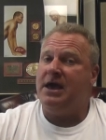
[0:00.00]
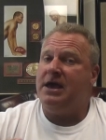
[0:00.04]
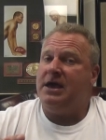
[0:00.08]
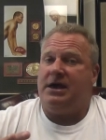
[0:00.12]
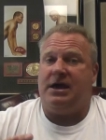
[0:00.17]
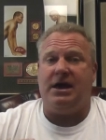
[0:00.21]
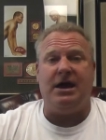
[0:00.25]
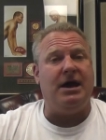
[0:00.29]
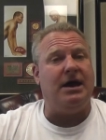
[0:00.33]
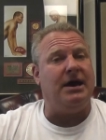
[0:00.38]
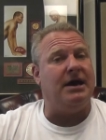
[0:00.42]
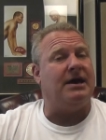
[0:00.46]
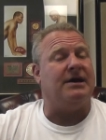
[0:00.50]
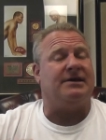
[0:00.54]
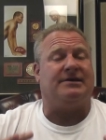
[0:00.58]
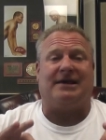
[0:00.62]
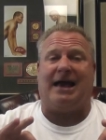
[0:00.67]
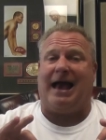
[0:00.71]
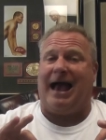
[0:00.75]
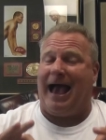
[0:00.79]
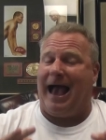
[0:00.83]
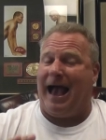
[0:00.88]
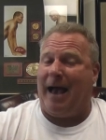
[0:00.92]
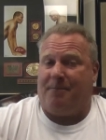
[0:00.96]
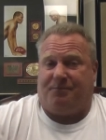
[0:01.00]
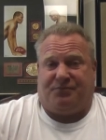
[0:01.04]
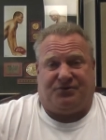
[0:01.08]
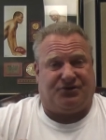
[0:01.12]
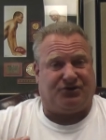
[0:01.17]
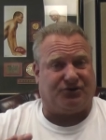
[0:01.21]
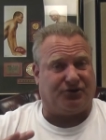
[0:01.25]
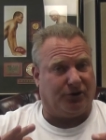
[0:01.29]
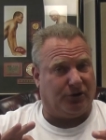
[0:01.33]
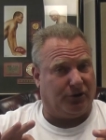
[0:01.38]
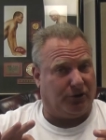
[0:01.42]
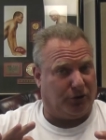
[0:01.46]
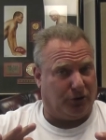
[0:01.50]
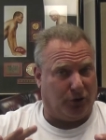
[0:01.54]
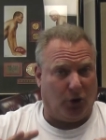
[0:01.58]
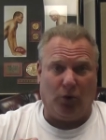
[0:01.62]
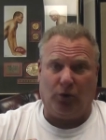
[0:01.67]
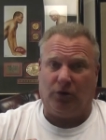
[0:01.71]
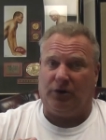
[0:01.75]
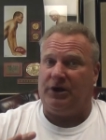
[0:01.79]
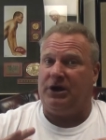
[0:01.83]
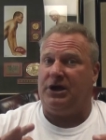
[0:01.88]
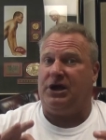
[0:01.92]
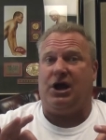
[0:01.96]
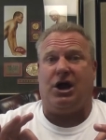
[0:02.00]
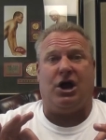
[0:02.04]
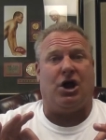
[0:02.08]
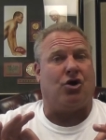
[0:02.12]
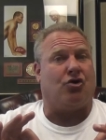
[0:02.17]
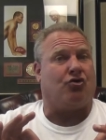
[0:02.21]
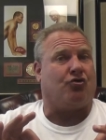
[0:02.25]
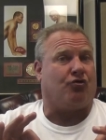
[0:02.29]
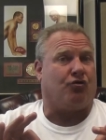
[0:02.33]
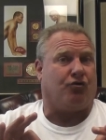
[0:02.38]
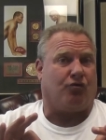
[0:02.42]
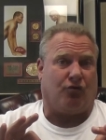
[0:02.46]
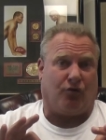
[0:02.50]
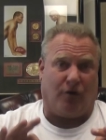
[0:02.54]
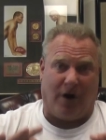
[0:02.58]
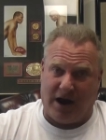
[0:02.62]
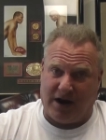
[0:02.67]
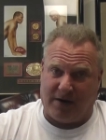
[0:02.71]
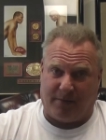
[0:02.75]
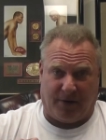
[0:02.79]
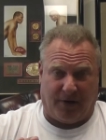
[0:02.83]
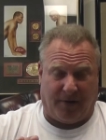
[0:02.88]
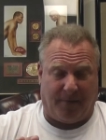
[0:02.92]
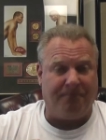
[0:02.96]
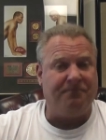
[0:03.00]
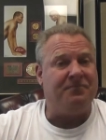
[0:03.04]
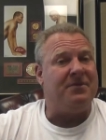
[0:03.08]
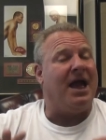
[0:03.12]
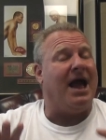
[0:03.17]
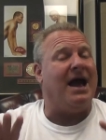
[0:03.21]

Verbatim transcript: He is absolutely incredible.